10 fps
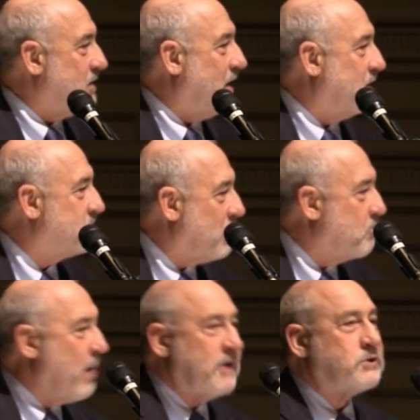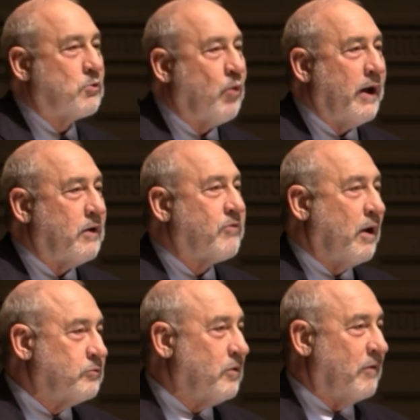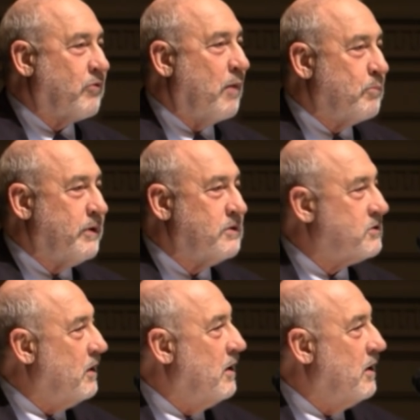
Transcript: as a basic right of, com of companies